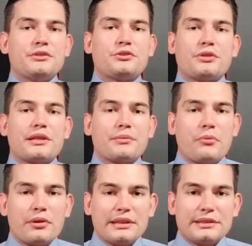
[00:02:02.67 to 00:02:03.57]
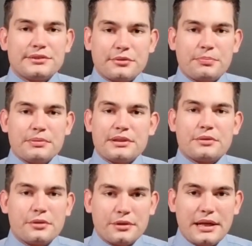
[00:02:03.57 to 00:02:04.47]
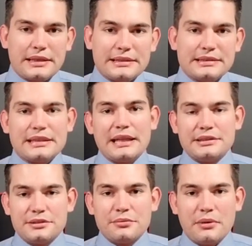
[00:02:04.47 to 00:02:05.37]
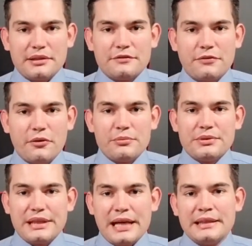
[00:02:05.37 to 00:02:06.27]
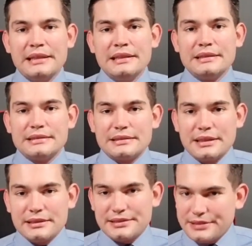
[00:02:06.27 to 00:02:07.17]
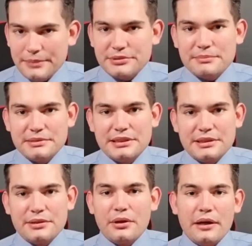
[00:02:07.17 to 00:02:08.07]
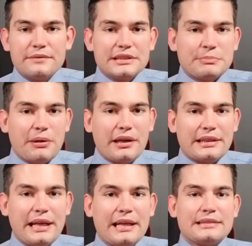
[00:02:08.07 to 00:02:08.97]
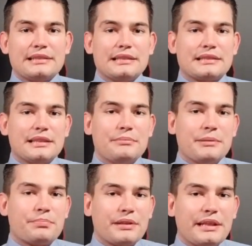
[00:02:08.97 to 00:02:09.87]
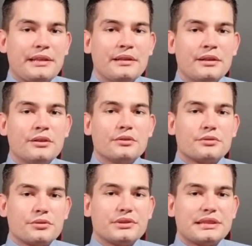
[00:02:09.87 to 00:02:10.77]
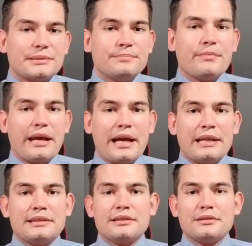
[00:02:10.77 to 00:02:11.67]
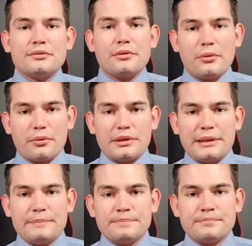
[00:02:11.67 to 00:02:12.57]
in trigger warnings or political correctness, I do want to inform you that the subject material of this podcast is going to be pretty gruesome and gory.